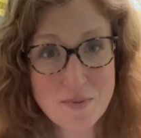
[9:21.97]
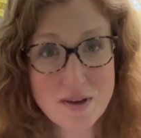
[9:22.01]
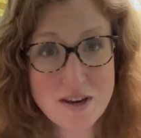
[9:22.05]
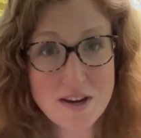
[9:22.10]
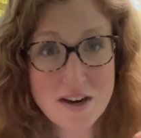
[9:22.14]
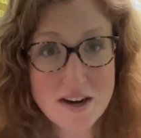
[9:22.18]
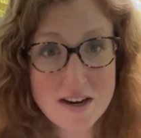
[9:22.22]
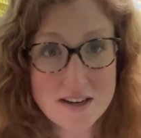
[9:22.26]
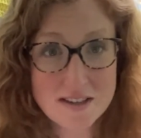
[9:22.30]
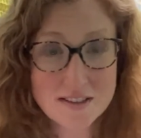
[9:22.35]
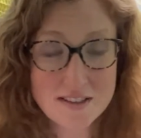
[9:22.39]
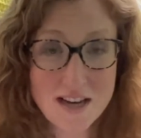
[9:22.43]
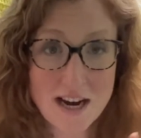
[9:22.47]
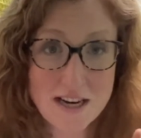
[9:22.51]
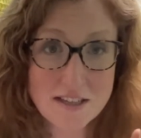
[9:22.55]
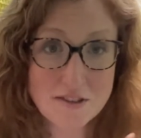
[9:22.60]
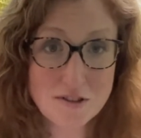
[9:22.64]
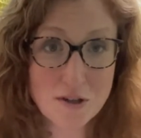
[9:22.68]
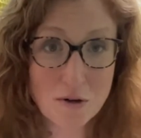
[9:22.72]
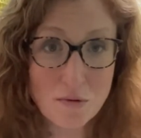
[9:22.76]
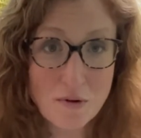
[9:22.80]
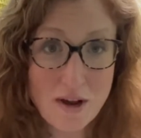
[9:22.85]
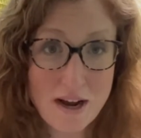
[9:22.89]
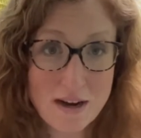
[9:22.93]
because I
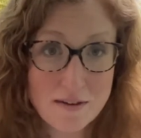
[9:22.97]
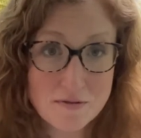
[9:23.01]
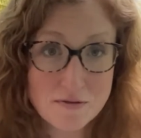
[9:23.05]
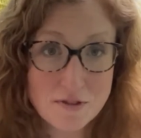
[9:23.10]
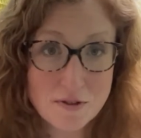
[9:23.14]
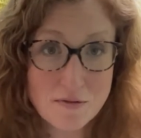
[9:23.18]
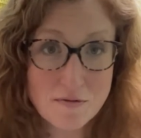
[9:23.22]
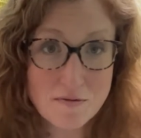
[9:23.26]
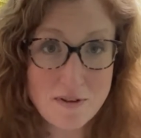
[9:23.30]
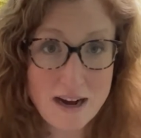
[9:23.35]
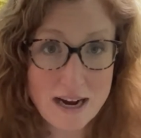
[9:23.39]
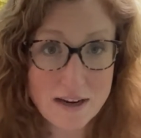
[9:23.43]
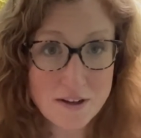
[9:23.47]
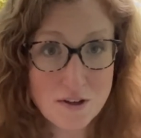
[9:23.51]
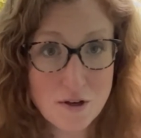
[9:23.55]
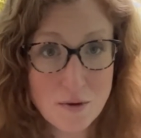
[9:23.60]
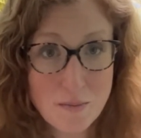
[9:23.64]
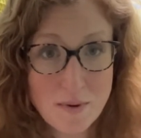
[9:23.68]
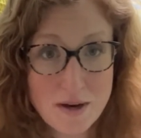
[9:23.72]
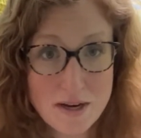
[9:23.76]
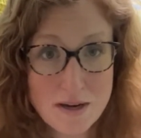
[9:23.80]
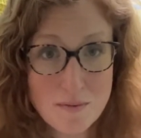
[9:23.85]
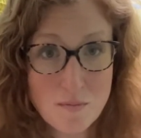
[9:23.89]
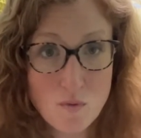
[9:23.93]
don't have to
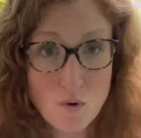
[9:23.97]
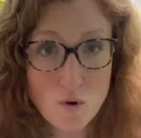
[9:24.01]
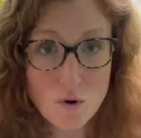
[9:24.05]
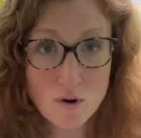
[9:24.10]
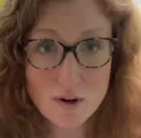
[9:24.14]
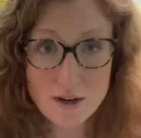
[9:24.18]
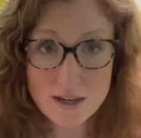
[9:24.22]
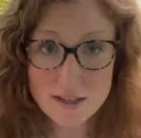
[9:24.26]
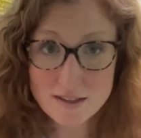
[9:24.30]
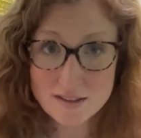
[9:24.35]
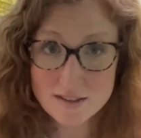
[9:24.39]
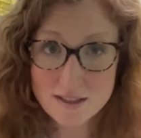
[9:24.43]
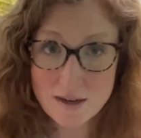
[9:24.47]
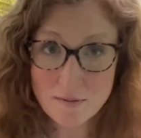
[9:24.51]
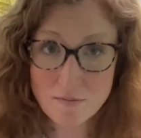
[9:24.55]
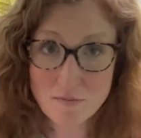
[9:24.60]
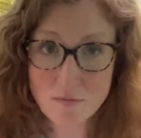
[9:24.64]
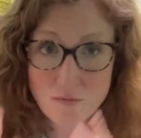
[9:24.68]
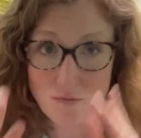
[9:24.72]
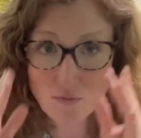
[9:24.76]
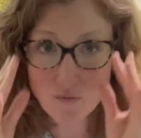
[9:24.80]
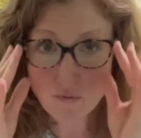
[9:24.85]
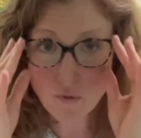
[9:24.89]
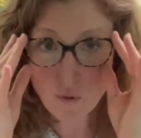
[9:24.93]
vacuum anymore
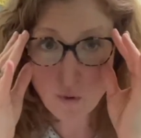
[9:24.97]
except